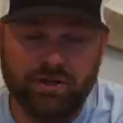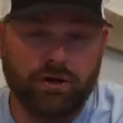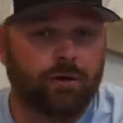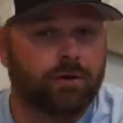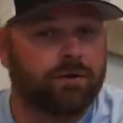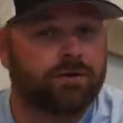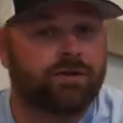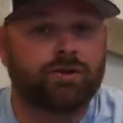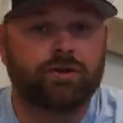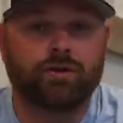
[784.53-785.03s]

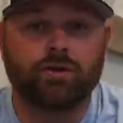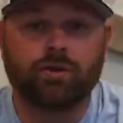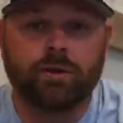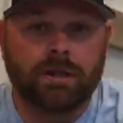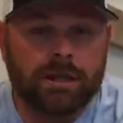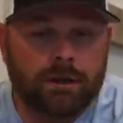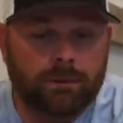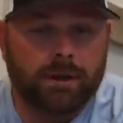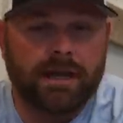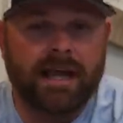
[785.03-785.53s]
you're
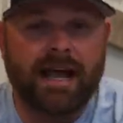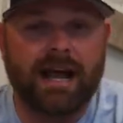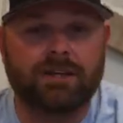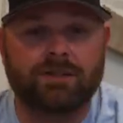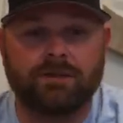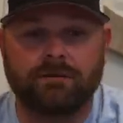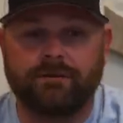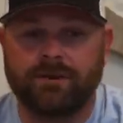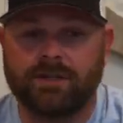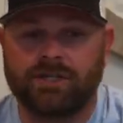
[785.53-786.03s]
truly
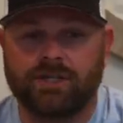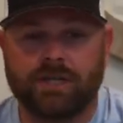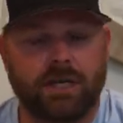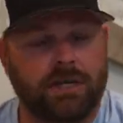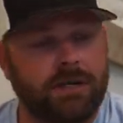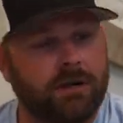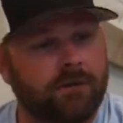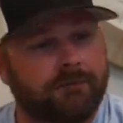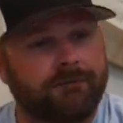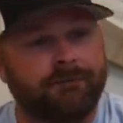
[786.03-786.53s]
reaction fishing
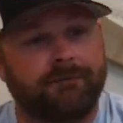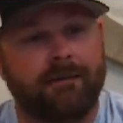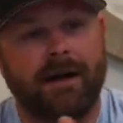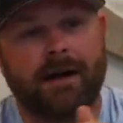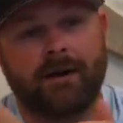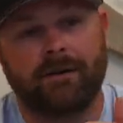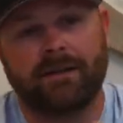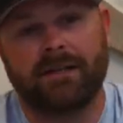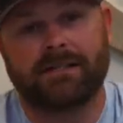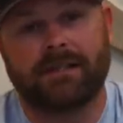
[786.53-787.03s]
and you're
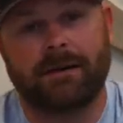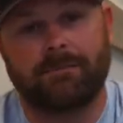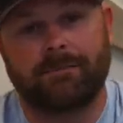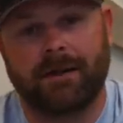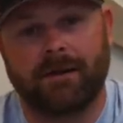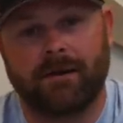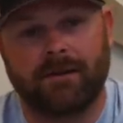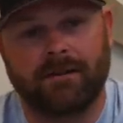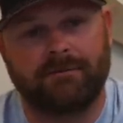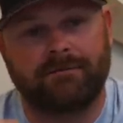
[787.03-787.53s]
firing this up
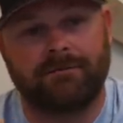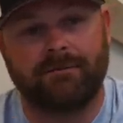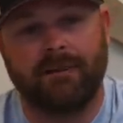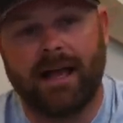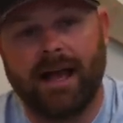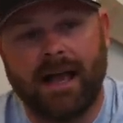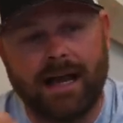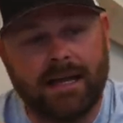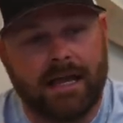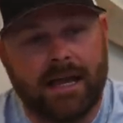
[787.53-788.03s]
there on the
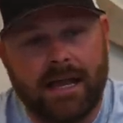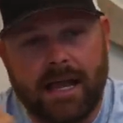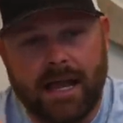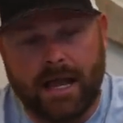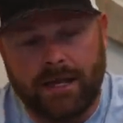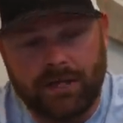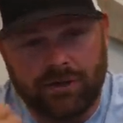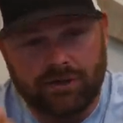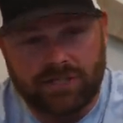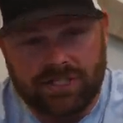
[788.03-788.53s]
flat
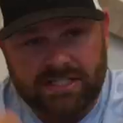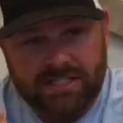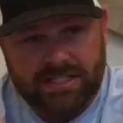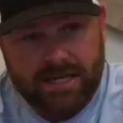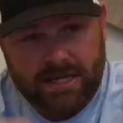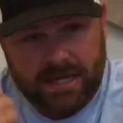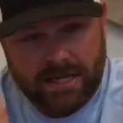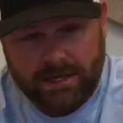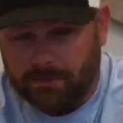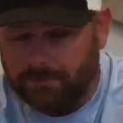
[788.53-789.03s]
and you're just
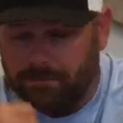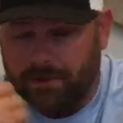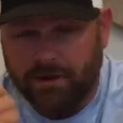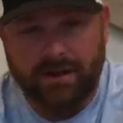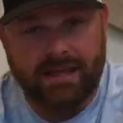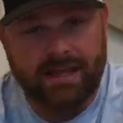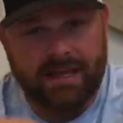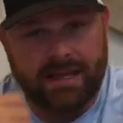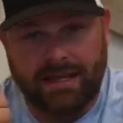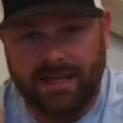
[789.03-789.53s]
tick, you're
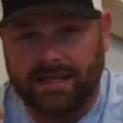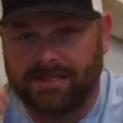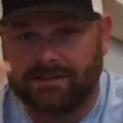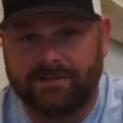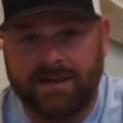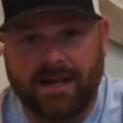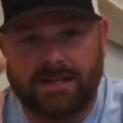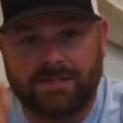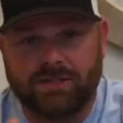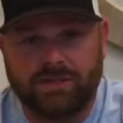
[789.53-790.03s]
burning it as
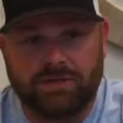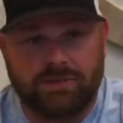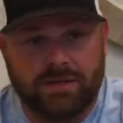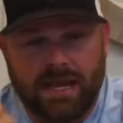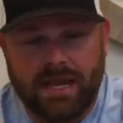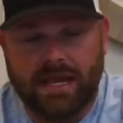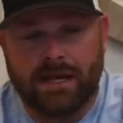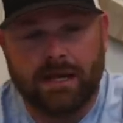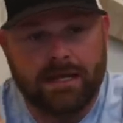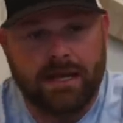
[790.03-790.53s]
fast as you
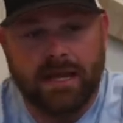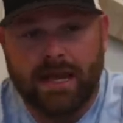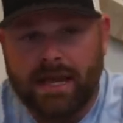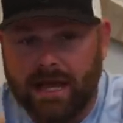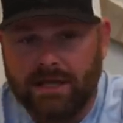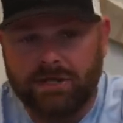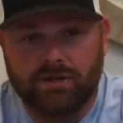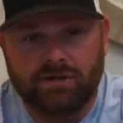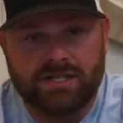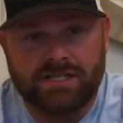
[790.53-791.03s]
can,
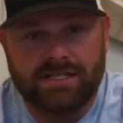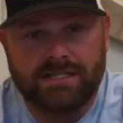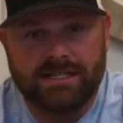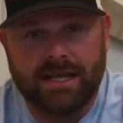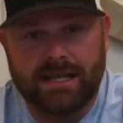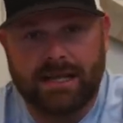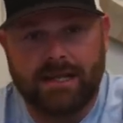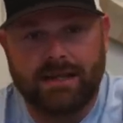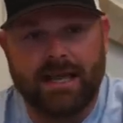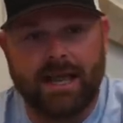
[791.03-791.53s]
and you're just
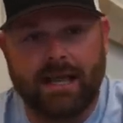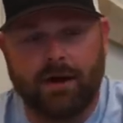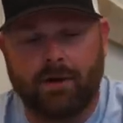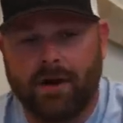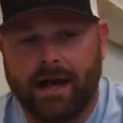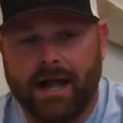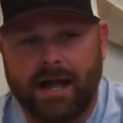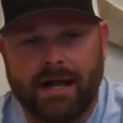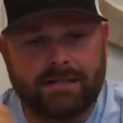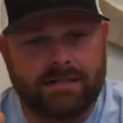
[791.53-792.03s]
ticking that
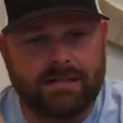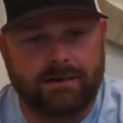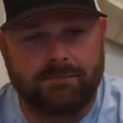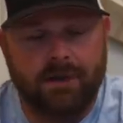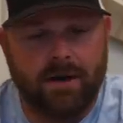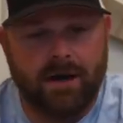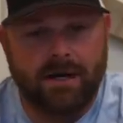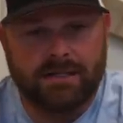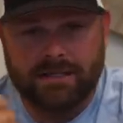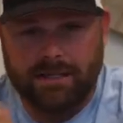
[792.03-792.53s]
grass and
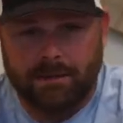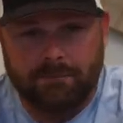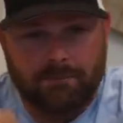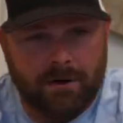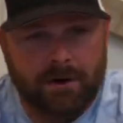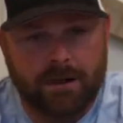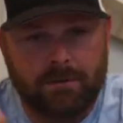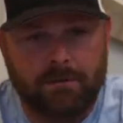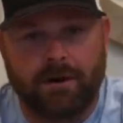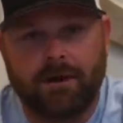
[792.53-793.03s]
pausing and
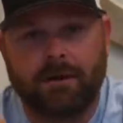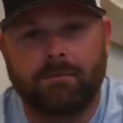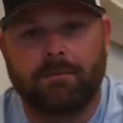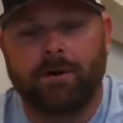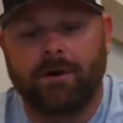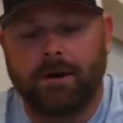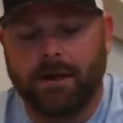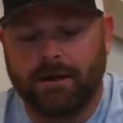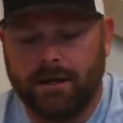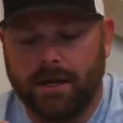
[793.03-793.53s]
burning, burning,
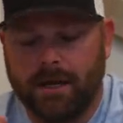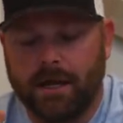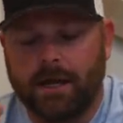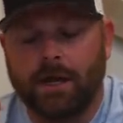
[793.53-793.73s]
burning.